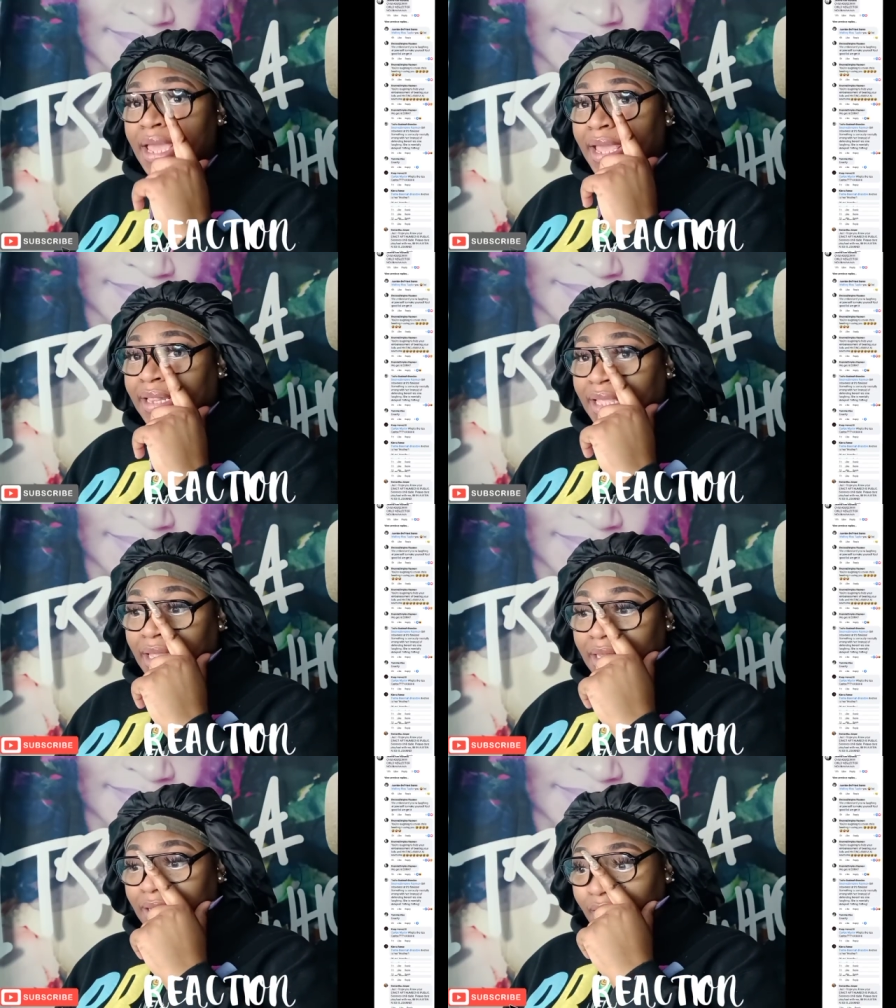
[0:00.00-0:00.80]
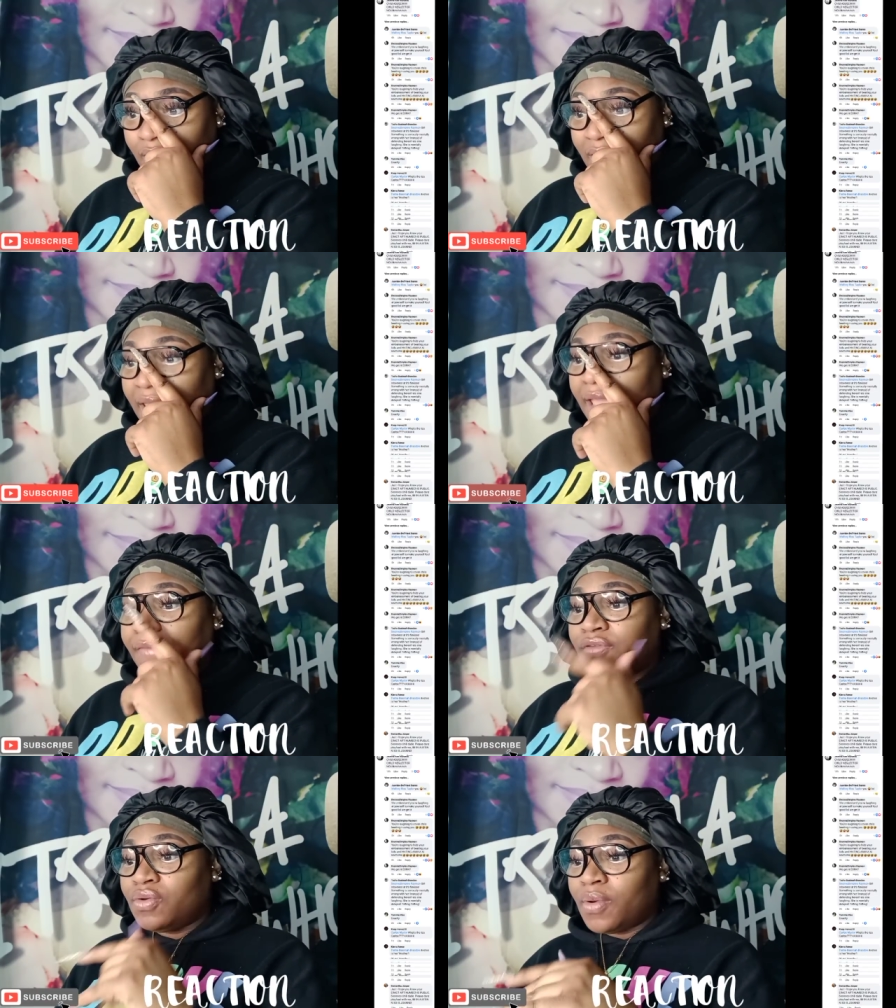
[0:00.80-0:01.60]
At the end of the day,
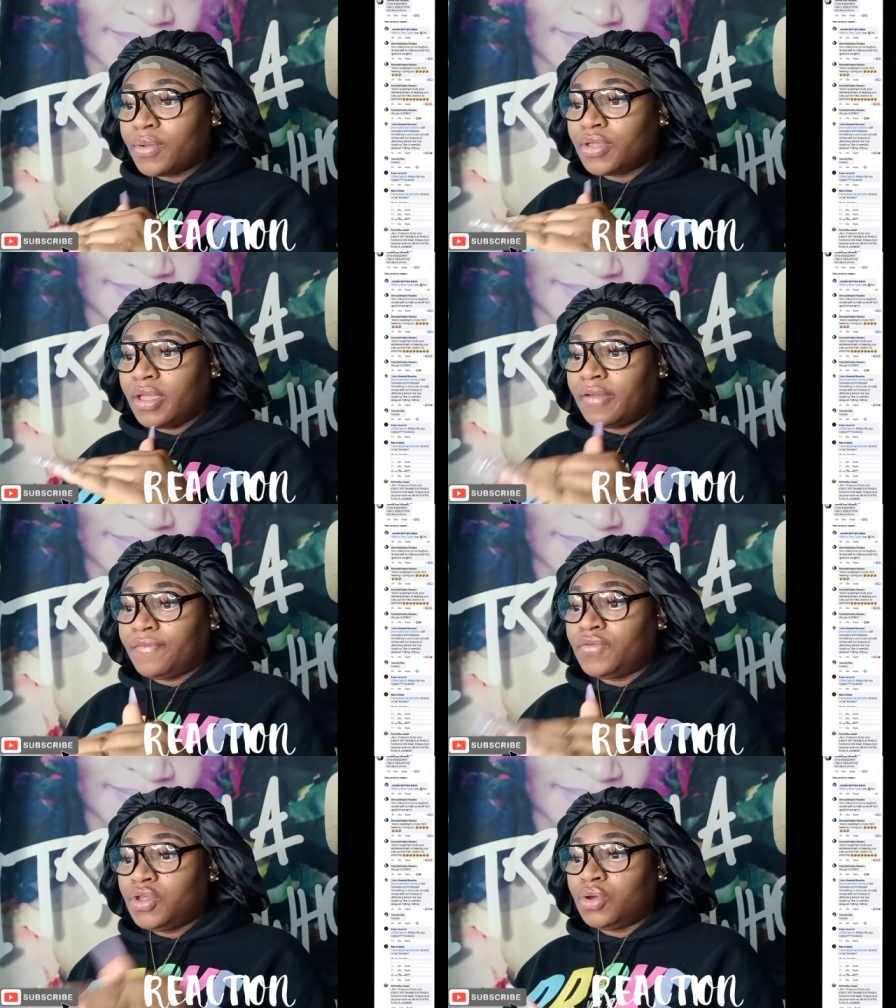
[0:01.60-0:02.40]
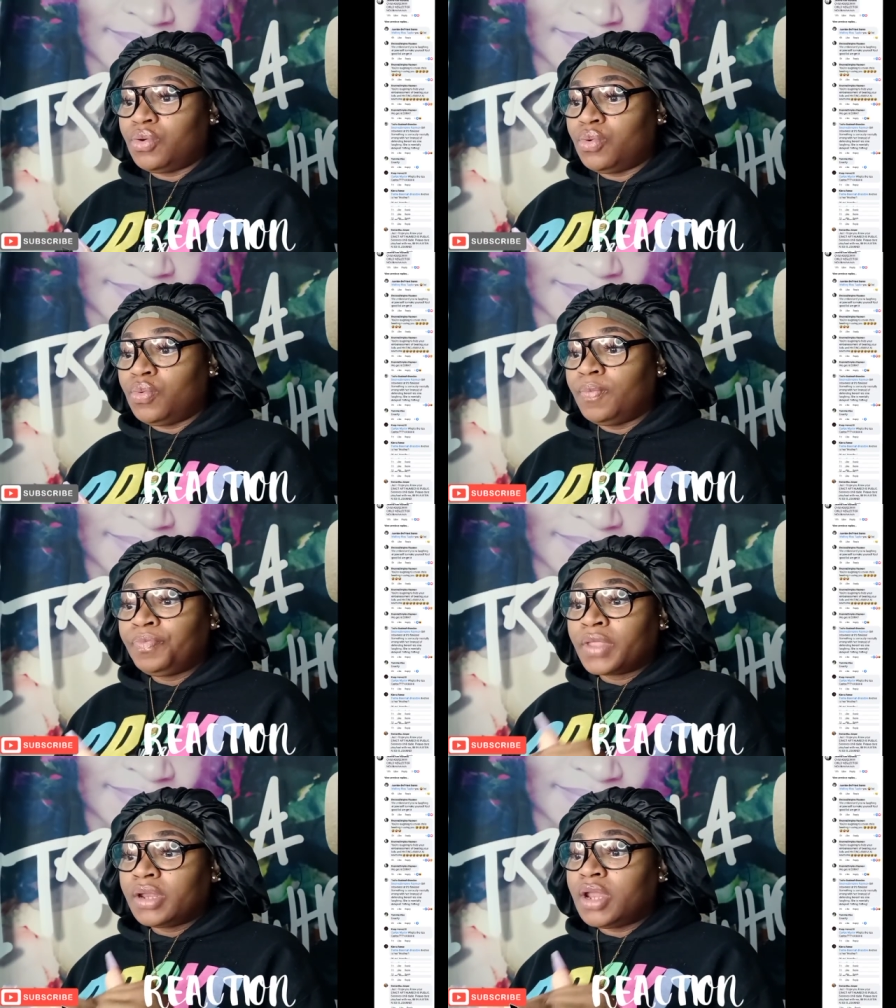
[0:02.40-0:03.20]
if you if you
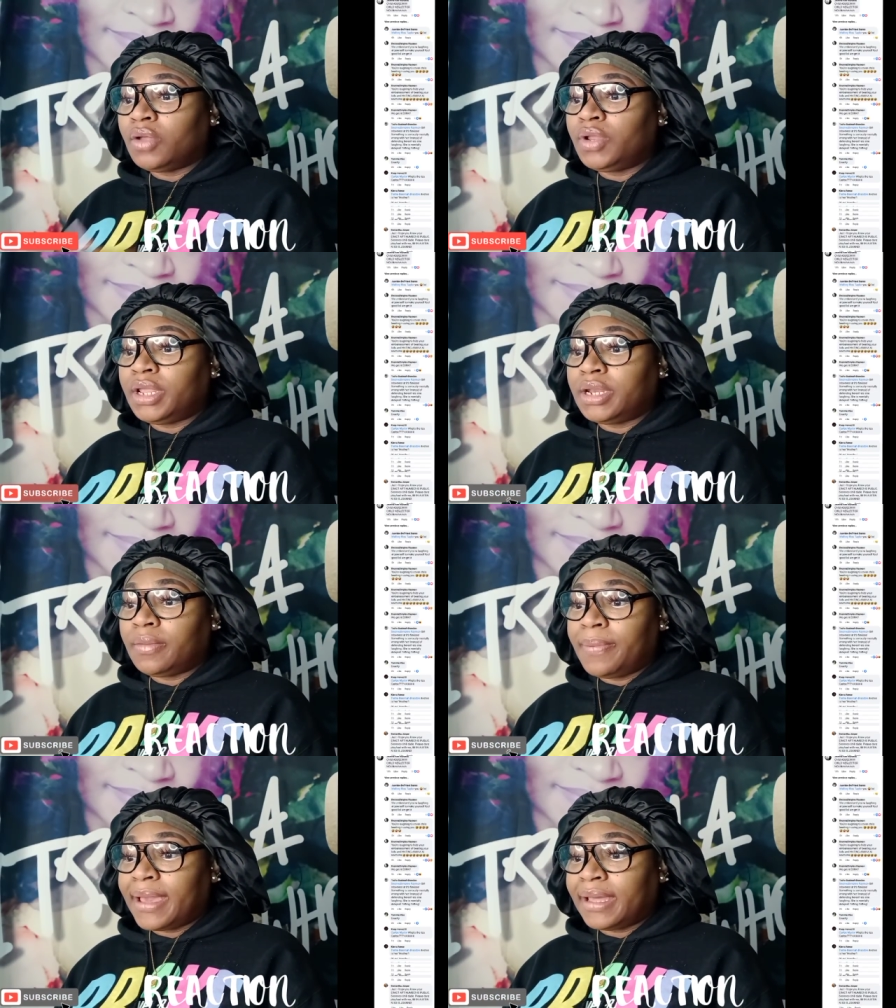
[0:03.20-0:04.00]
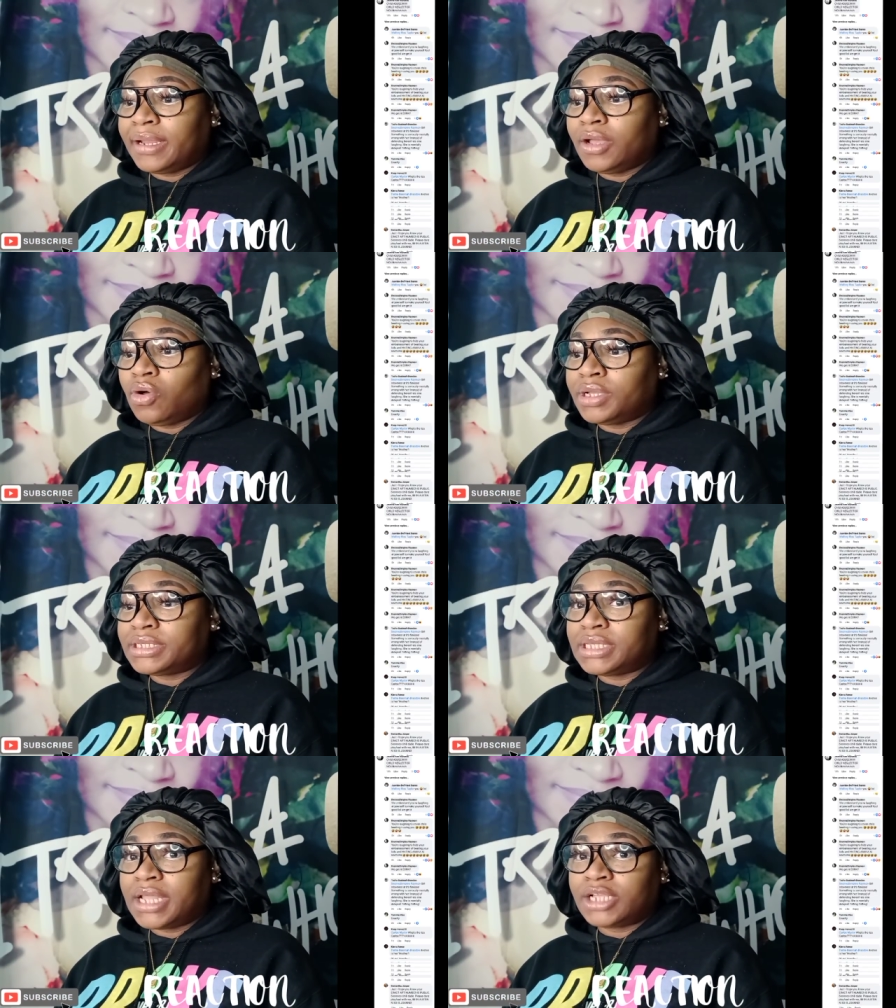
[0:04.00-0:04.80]
know nothing about it or
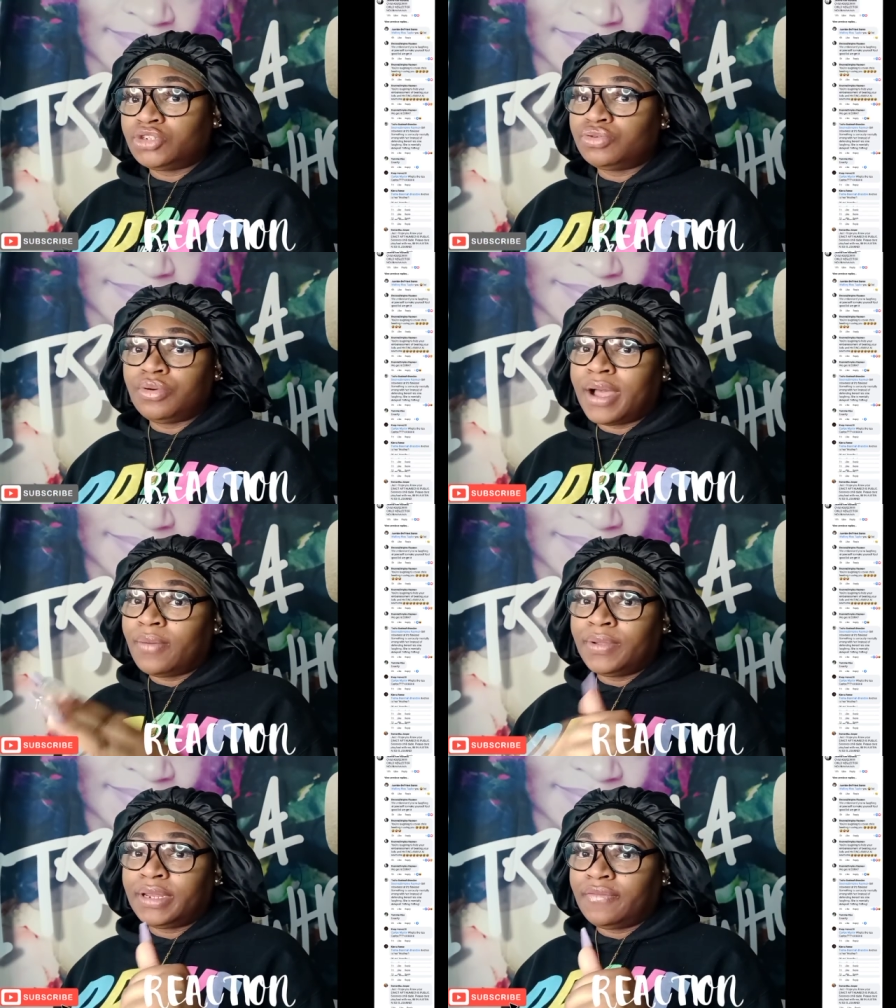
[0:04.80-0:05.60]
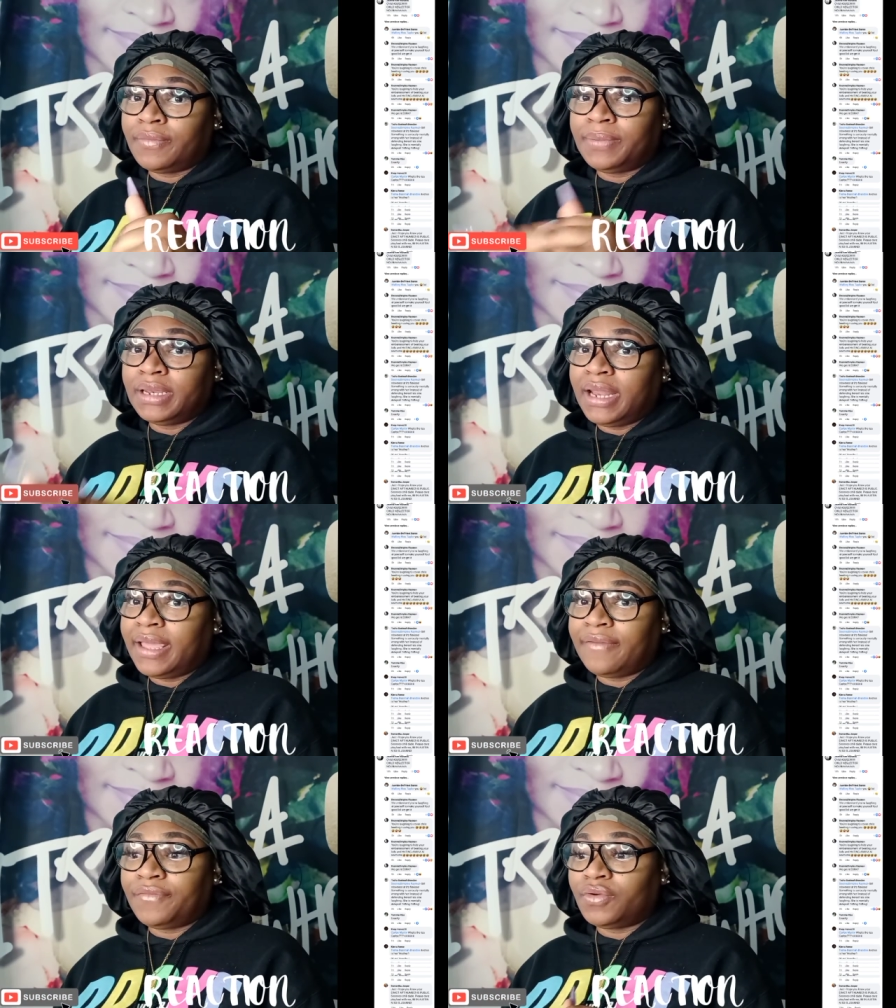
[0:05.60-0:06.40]
it's not true, I wouldn't even be
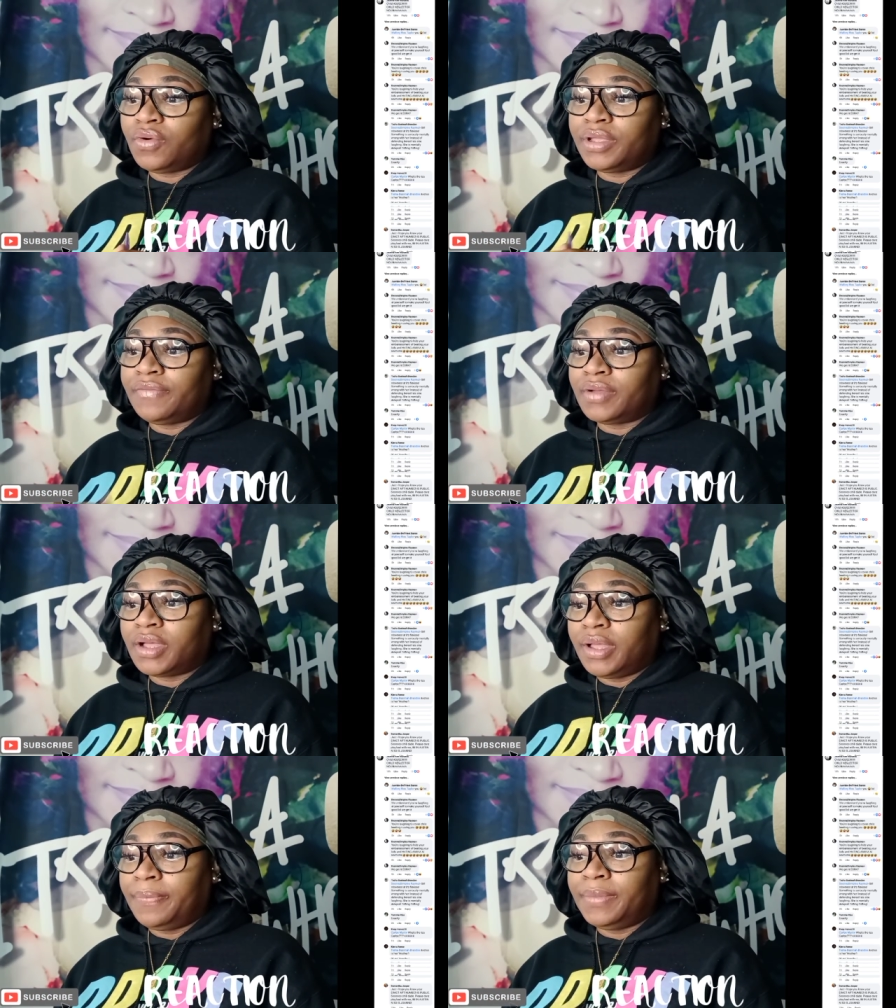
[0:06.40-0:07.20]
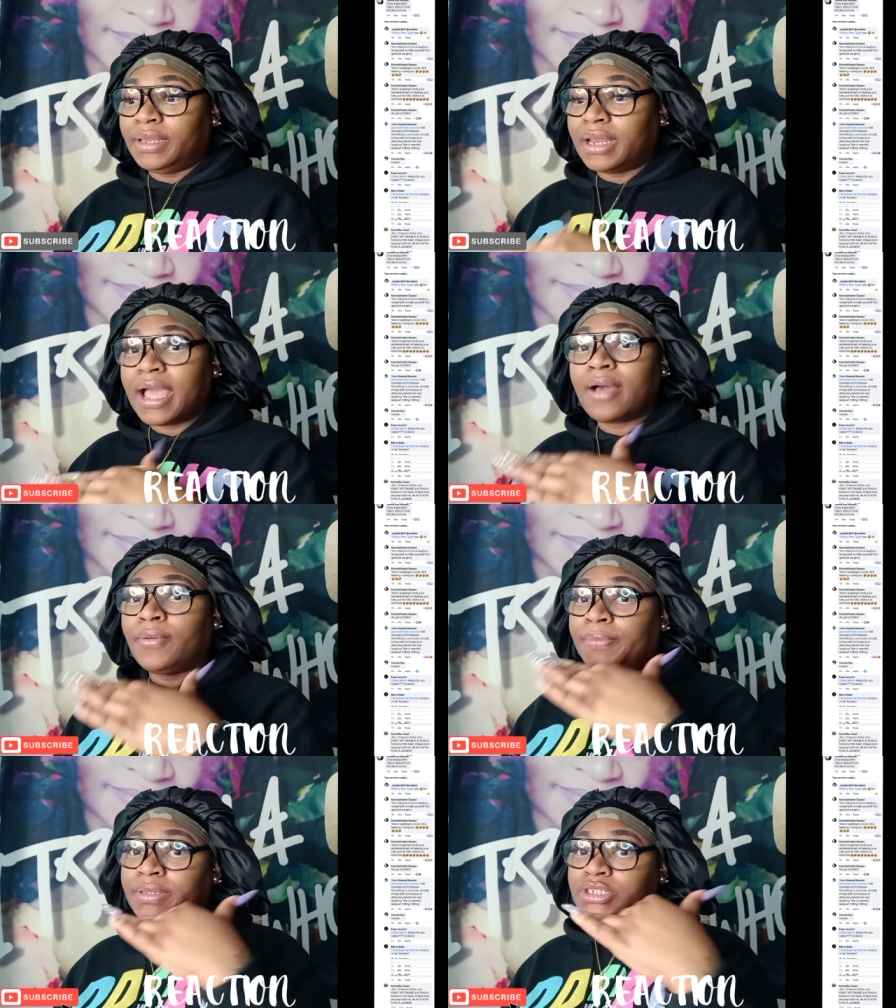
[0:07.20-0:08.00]
laughing or even coming. I
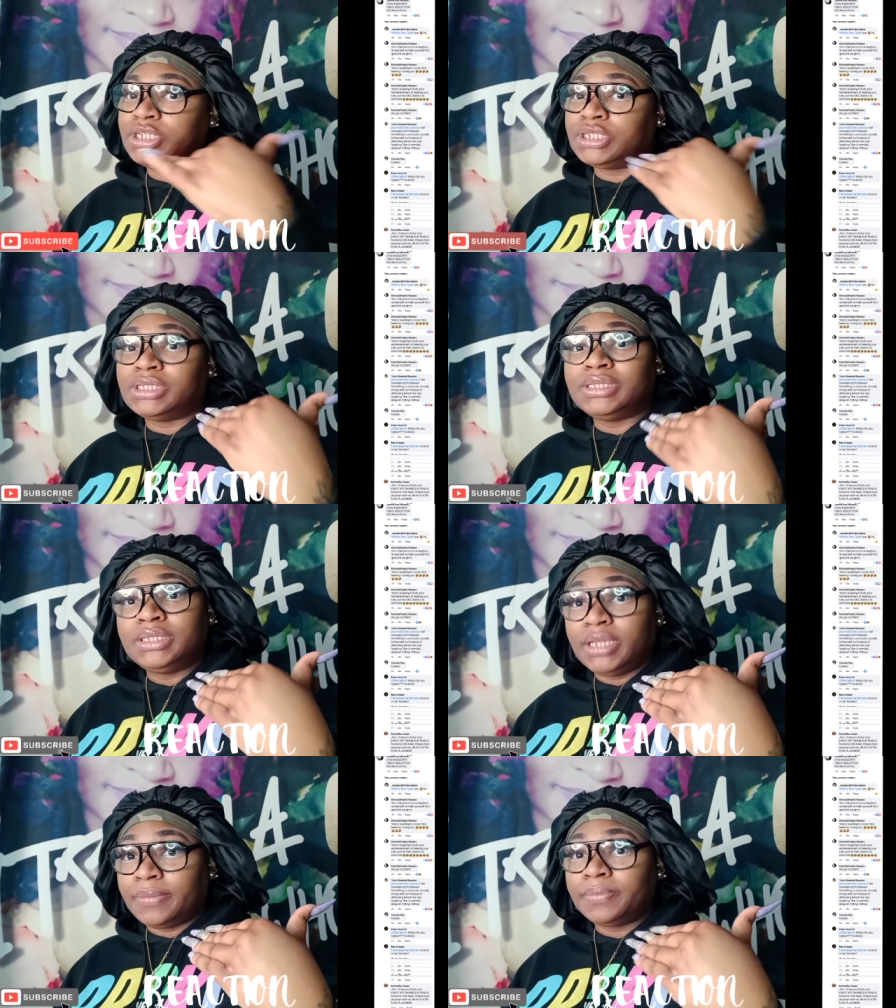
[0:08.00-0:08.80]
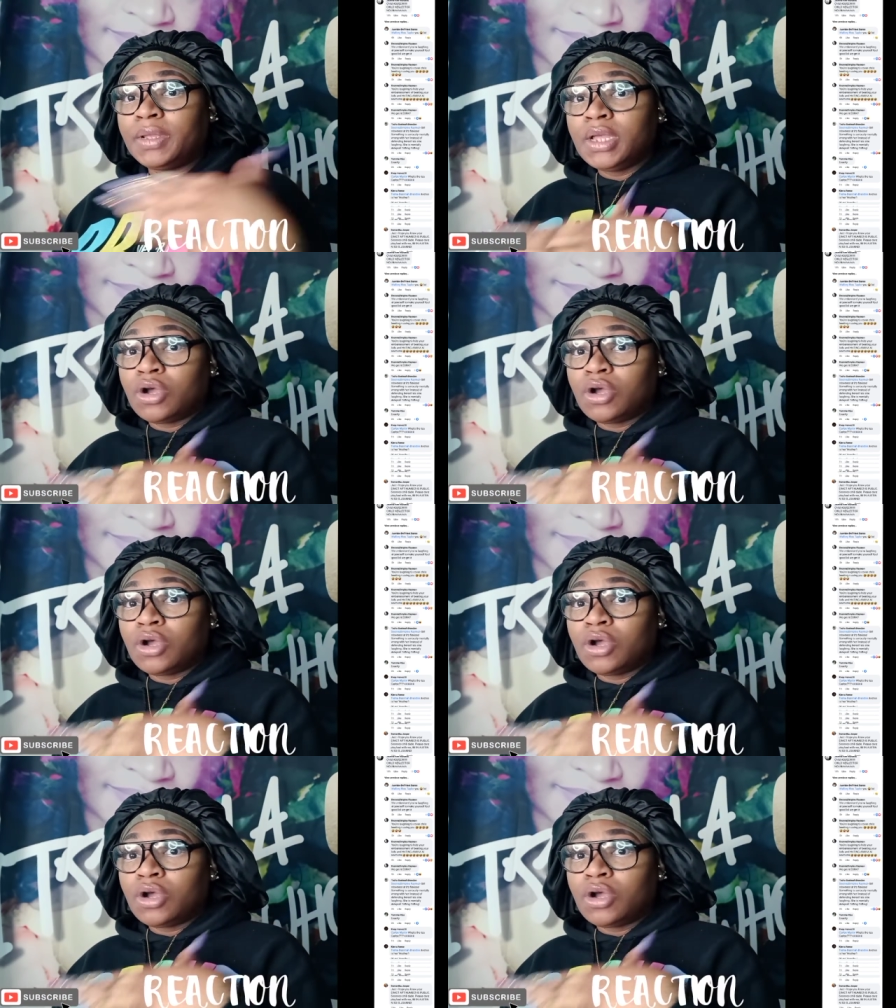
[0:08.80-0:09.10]
would be just zip